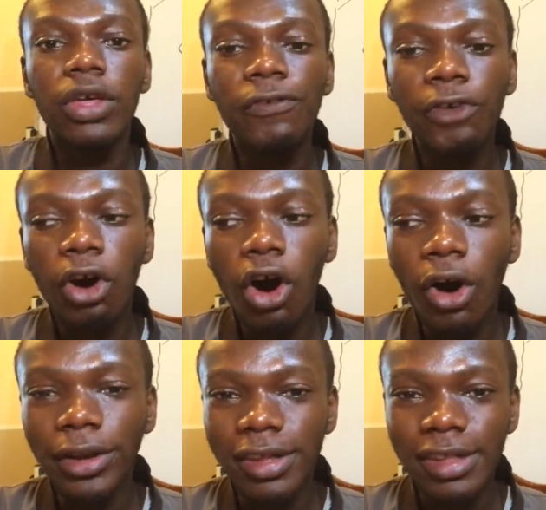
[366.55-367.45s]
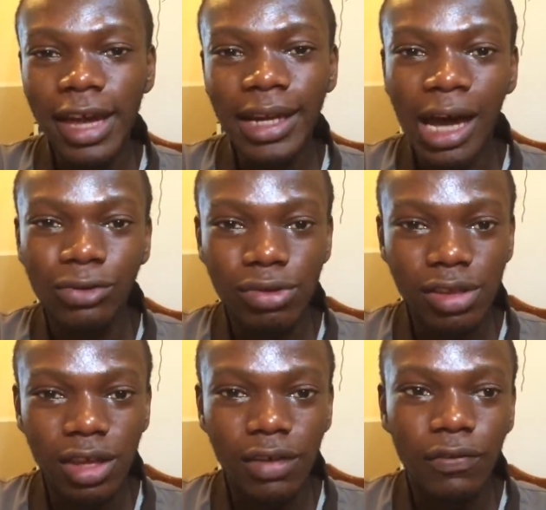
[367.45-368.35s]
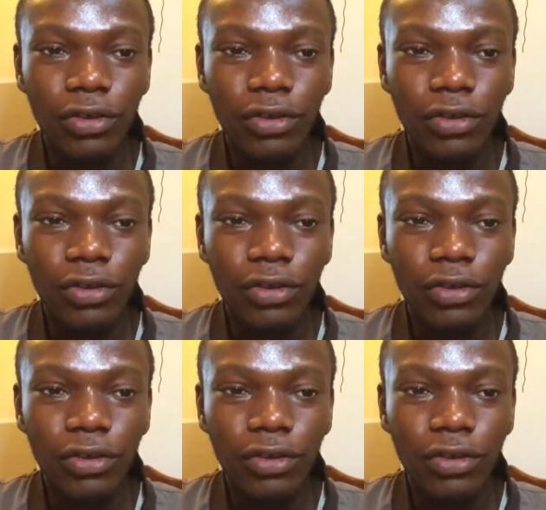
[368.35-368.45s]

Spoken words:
If you understand how to save,